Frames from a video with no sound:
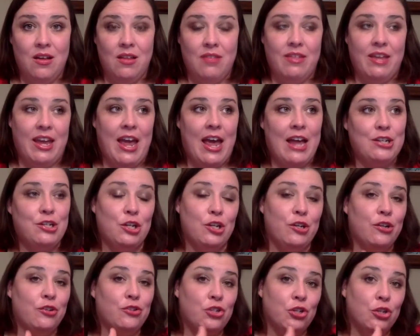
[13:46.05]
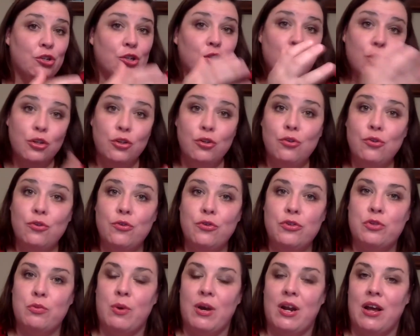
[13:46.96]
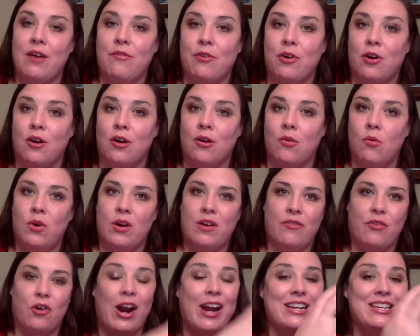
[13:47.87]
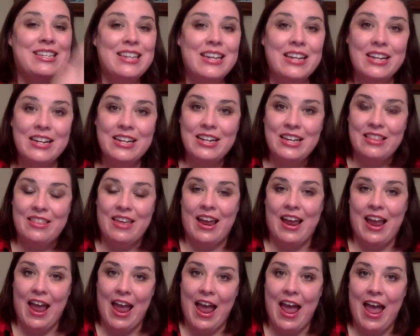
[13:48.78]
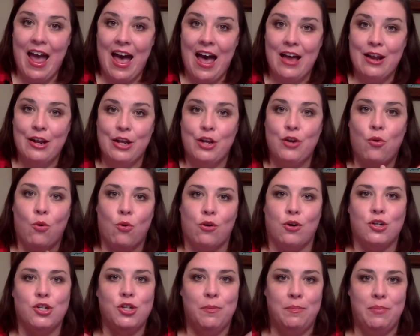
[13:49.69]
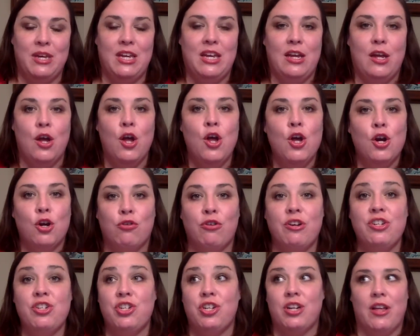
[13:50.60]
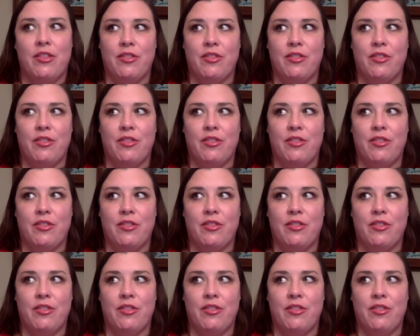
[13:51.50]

They had to lose whatever identity they had in order to be Christian.